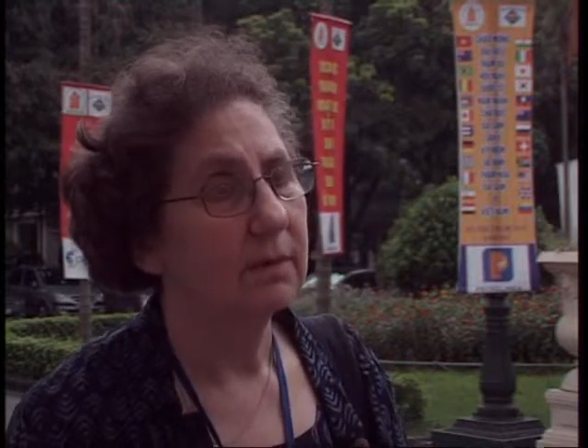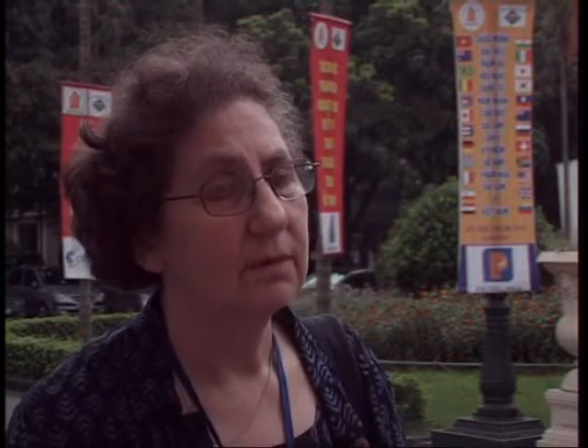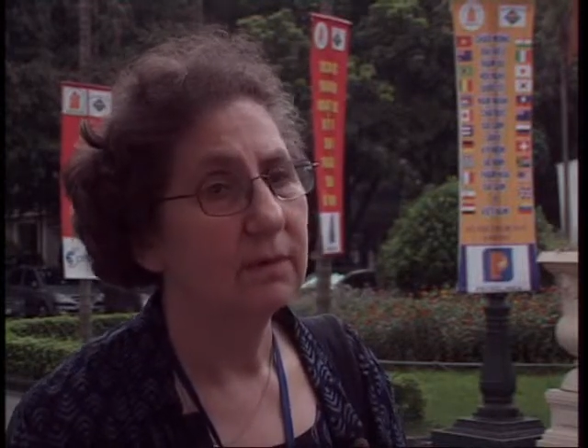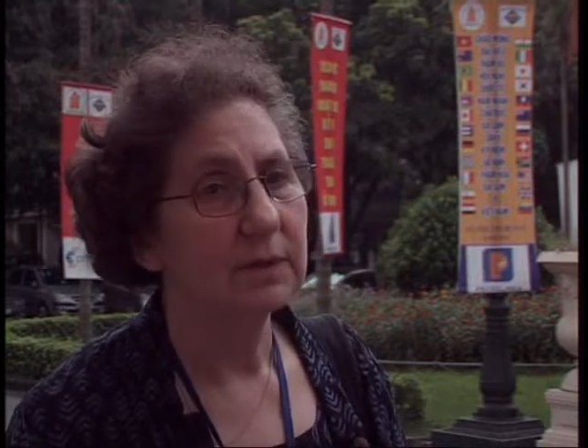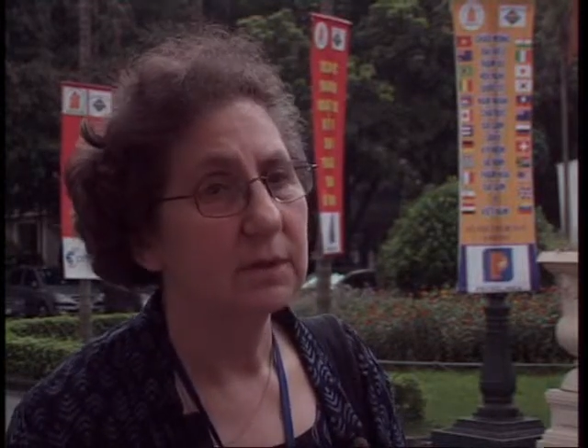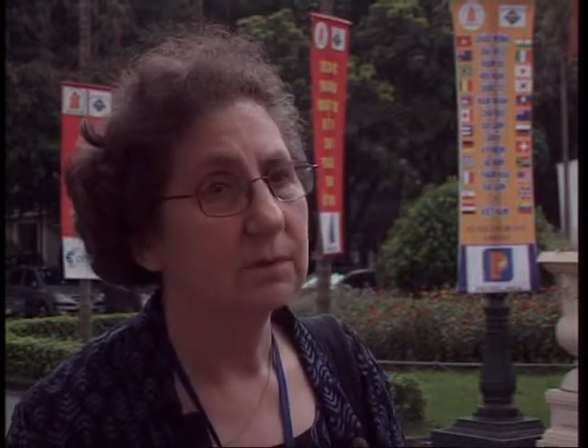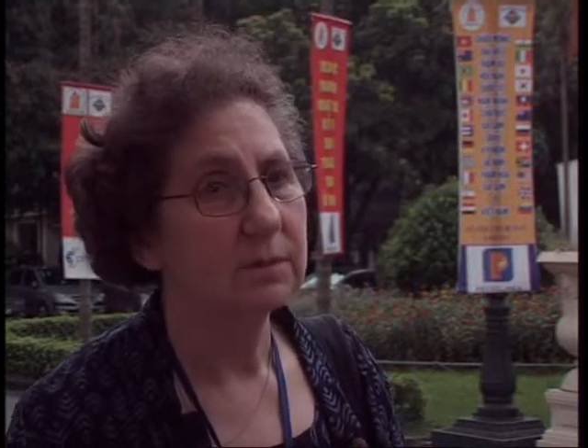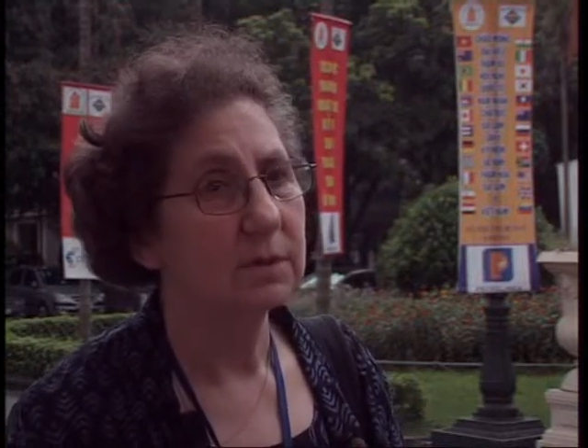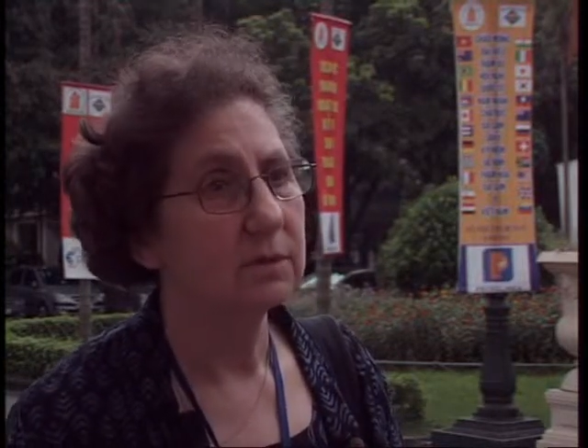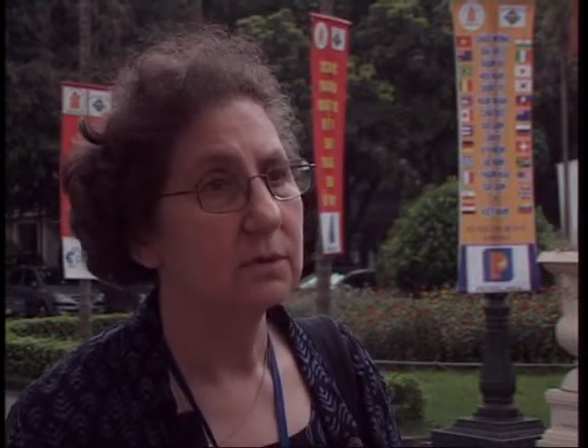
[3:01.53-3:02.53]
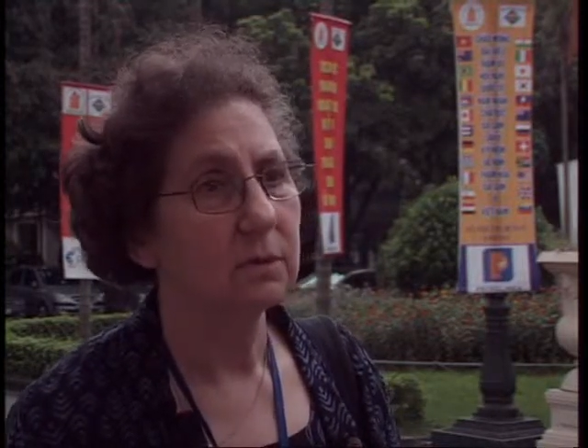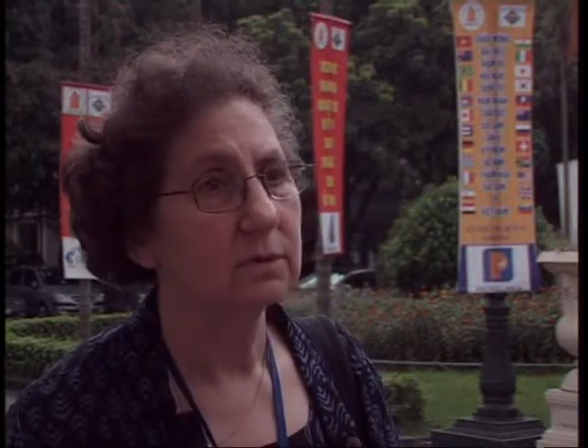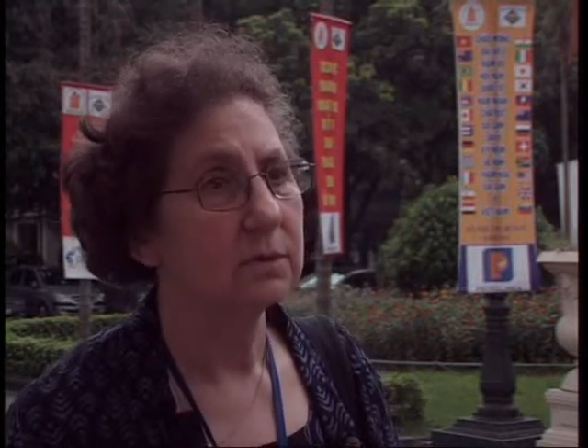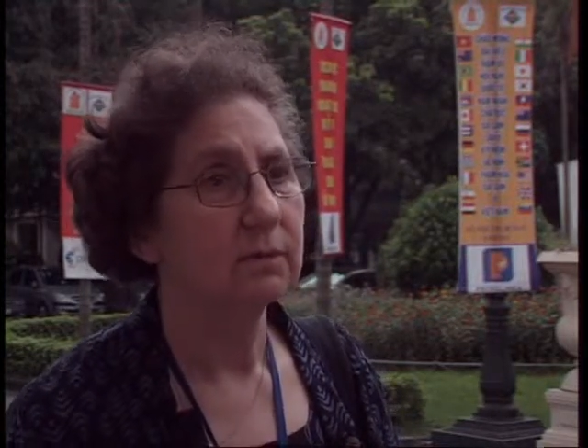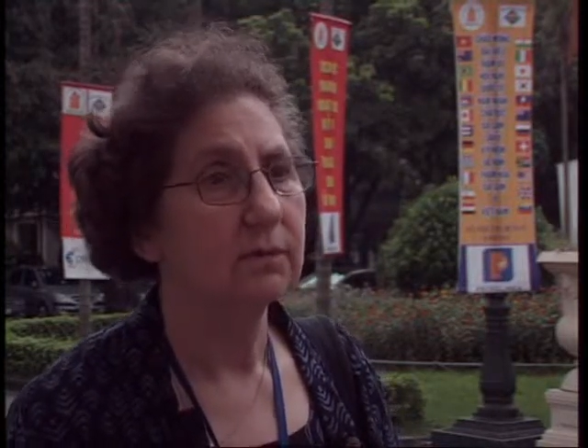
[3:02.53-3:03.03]
the victims in
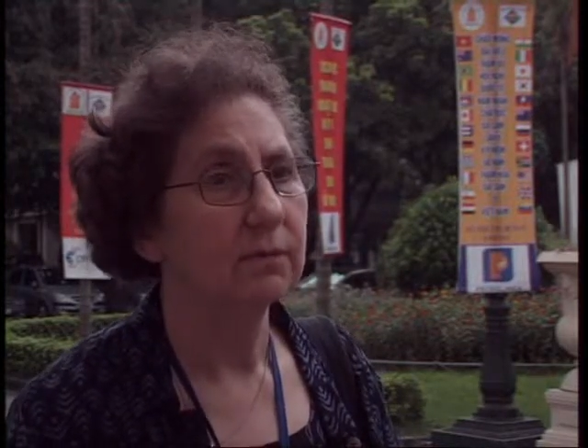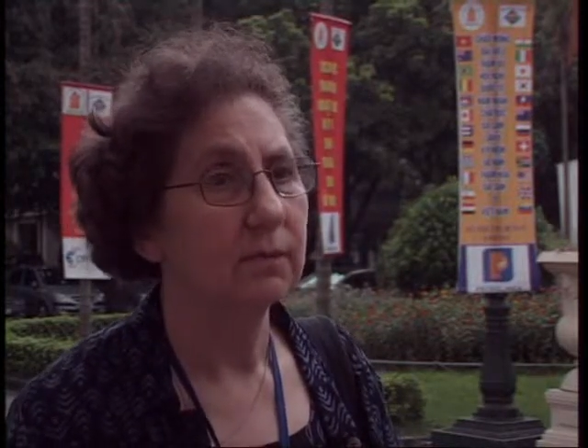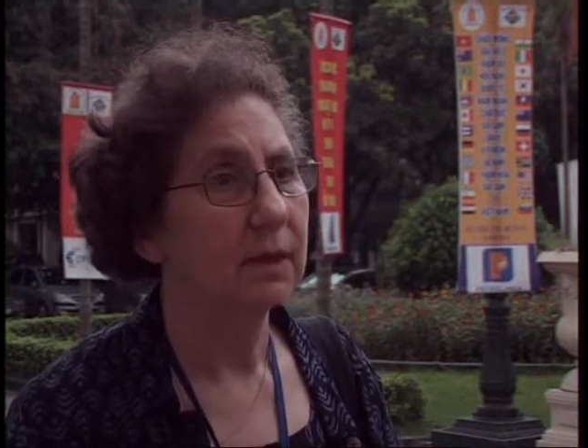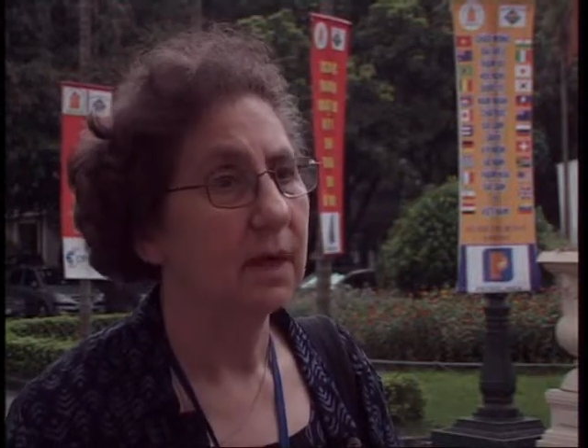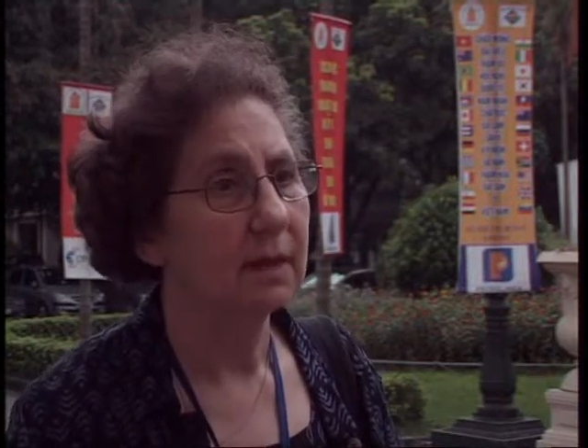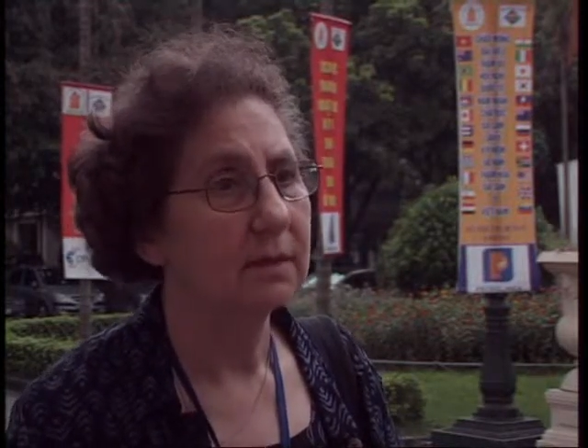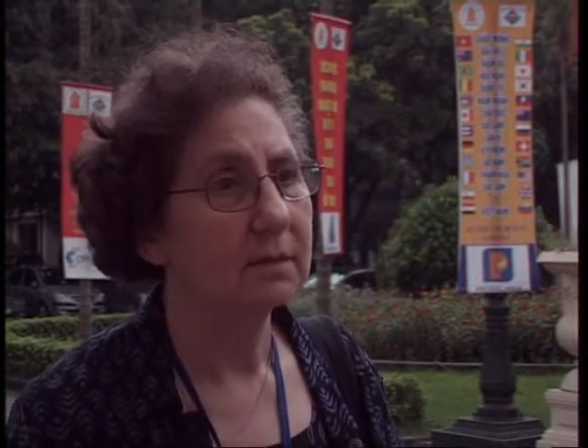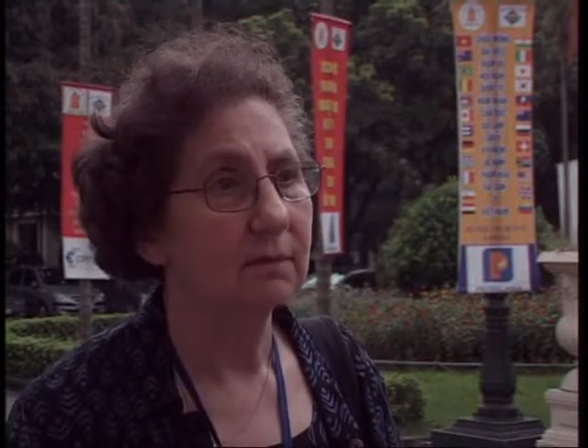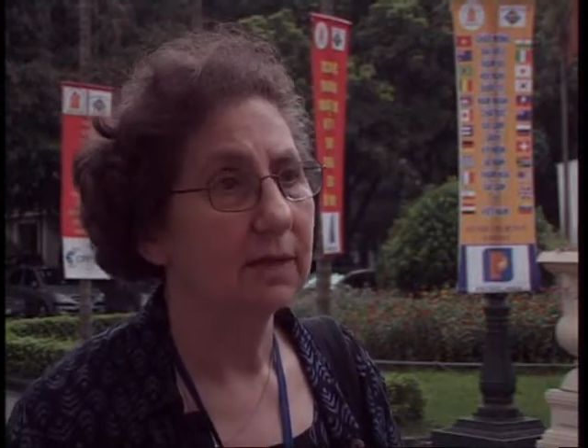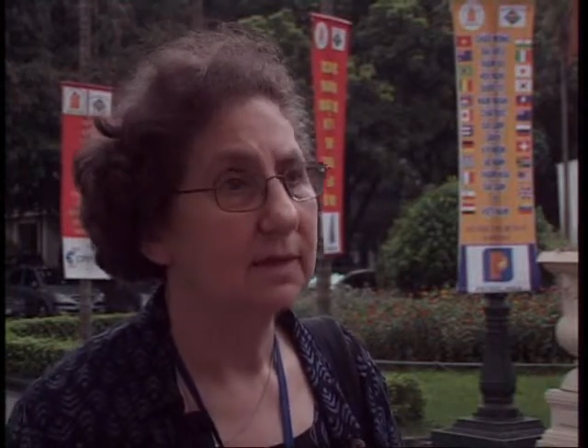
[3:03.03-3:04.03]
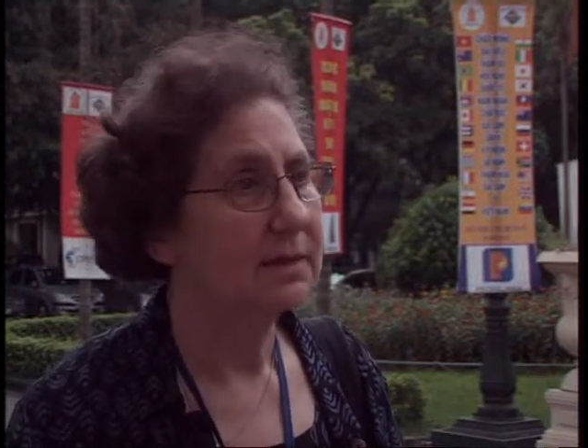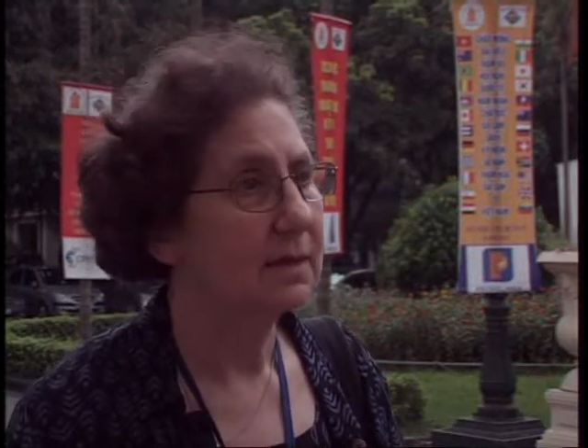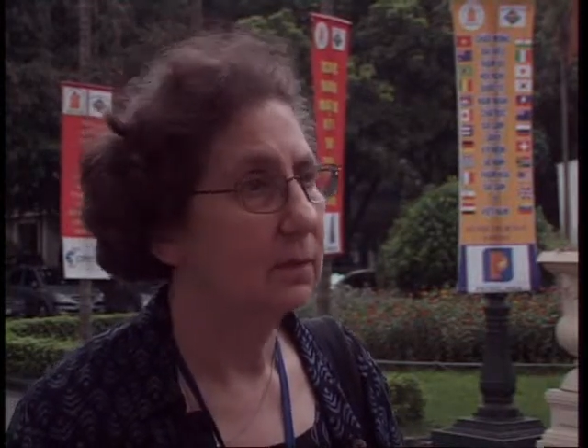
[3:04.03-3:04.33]
terms of the kinds of things